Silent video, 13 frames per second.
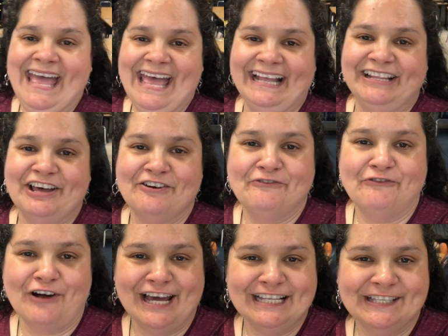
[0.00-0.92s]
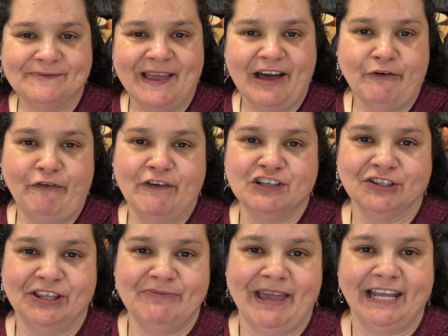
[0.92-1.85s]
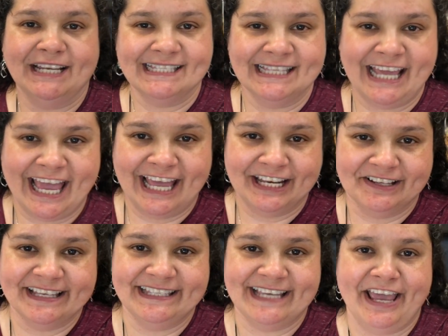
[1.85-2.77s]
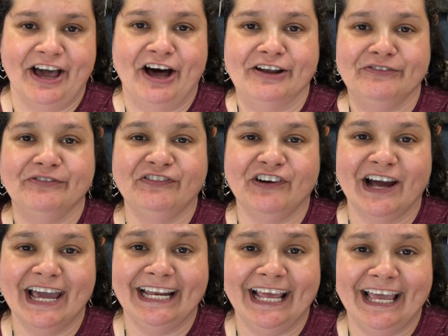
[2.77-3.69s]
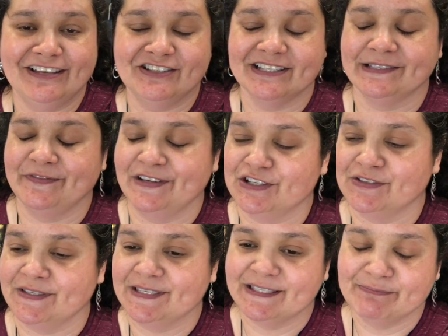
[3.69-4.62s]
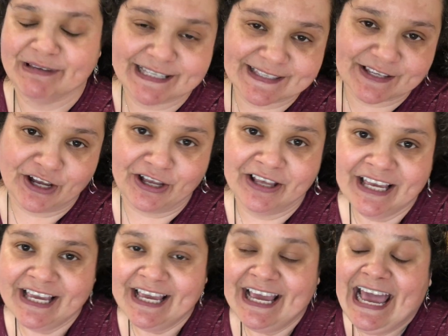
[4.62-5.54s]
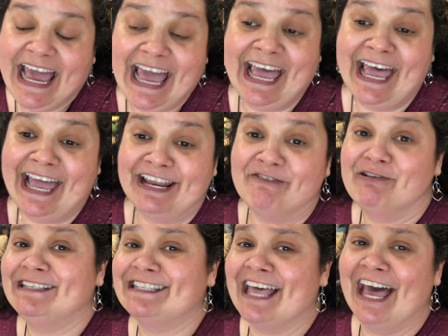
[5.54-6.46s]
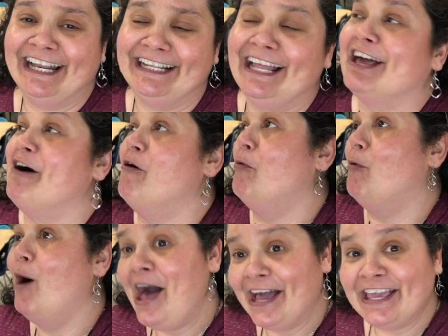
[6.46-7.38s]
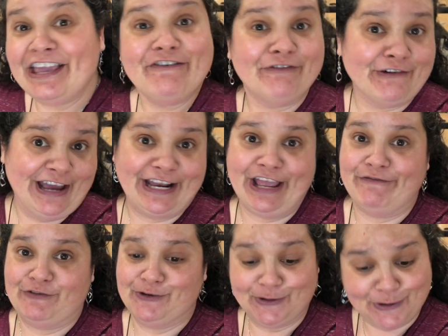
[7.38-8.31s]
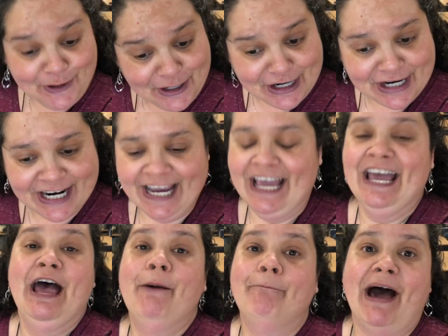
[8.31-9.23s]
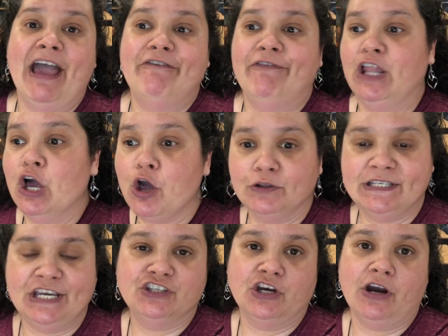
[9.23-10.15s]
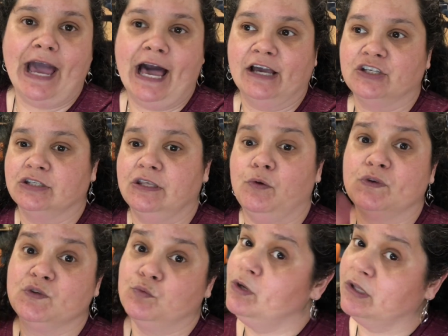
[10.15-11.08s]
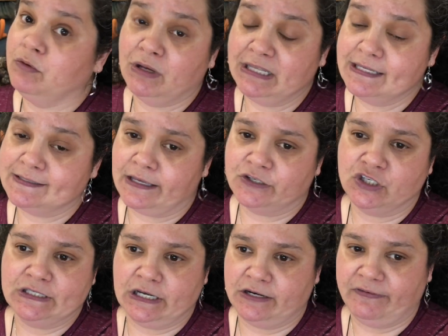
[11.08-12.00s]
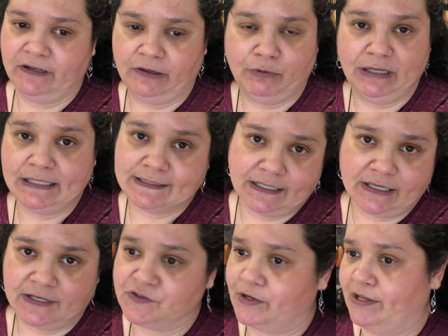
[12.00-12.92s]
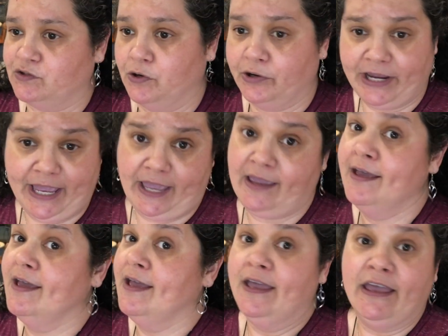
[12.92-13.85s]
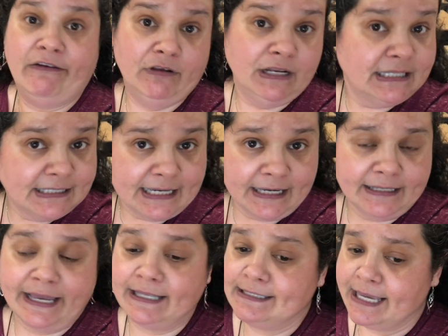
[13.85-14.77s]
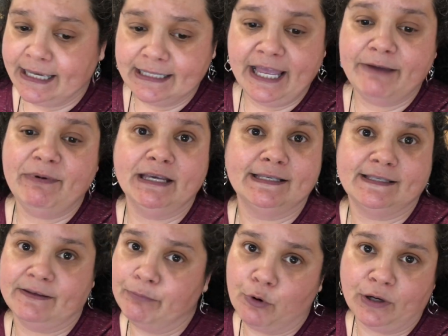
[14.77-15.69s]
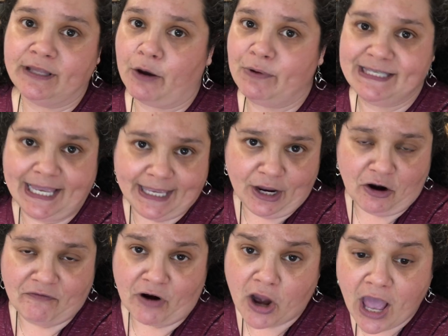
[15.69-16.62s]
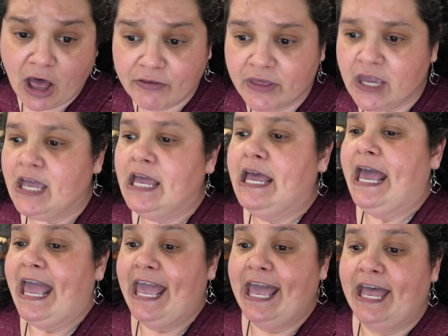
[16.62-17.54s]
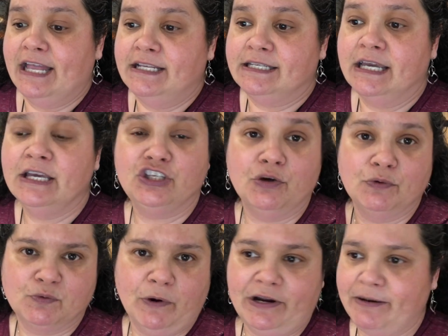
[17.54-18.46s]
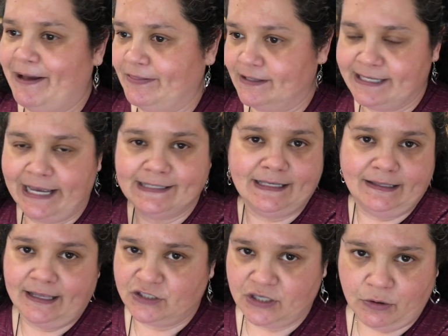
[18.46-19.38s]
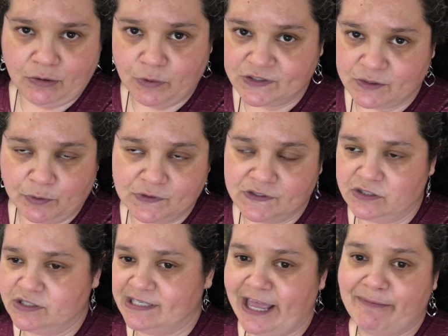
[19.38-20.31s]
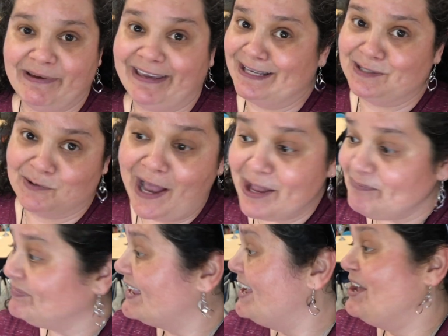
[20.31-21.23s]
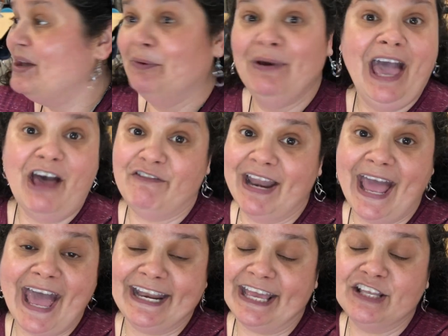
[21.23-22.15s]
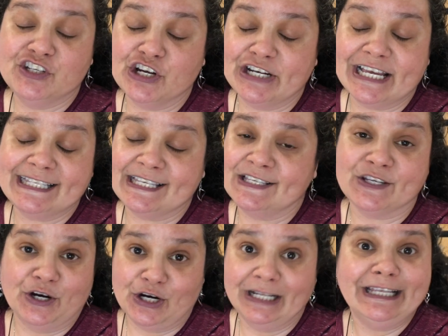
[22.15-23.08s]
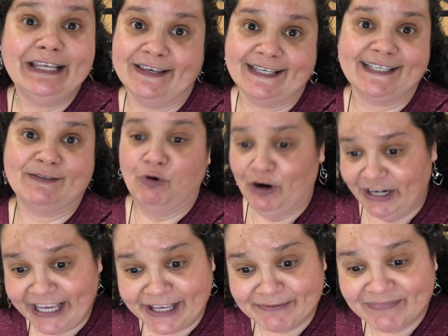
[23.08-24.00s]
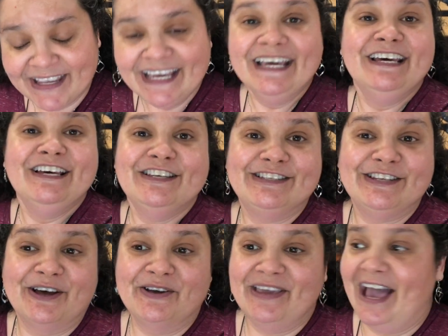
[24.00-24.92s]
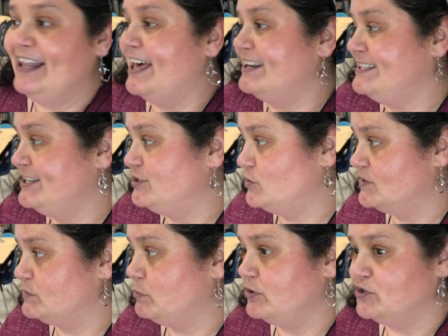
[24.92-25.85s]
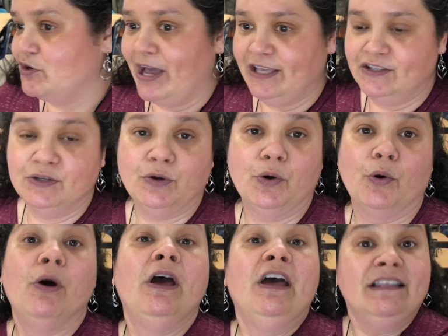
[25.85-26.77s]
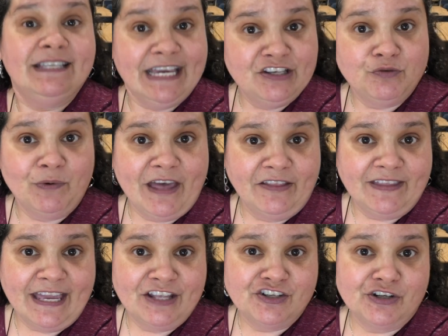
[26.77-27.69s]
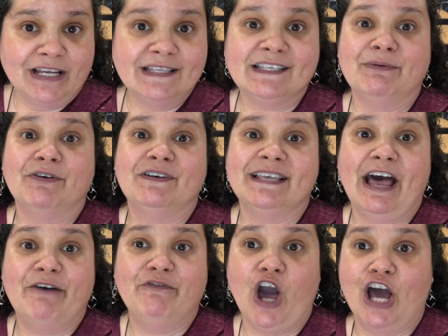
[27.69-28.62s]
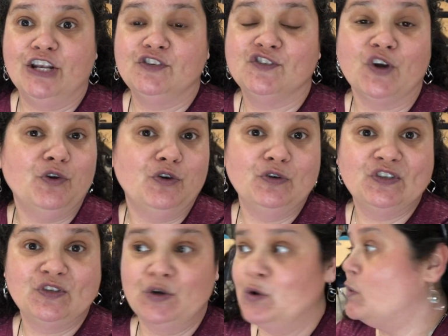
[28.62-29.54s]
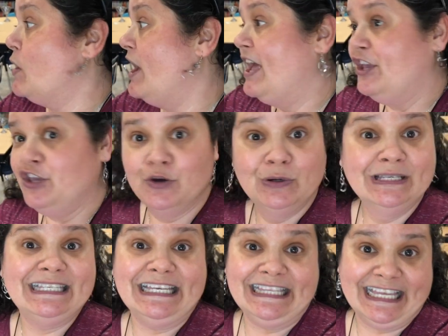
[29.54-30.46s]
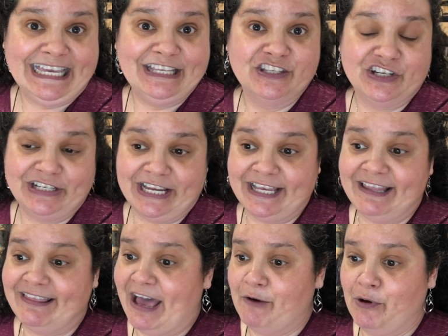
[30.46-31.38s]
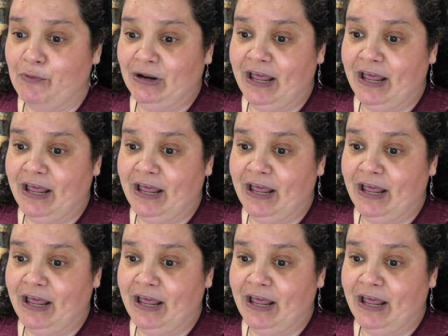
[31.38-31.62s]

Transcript: Hello friends, we have officially made it to the end of the day on Friday, just finished dismissal, and it was kind of like a wacky Friday for sure. My fellow co-teacher actually was really, really sick. She started feeling really sick yesterday. I told her, hey, if you need to take a day because it's important that we take care of our health. And she was worried about the testing that she was supposed to do today, but guess what? We haven't had internet since early this morning. So yeah, a lot of teachers were trying to teach without the internet. Some of us have gotten so used to using the internet that we were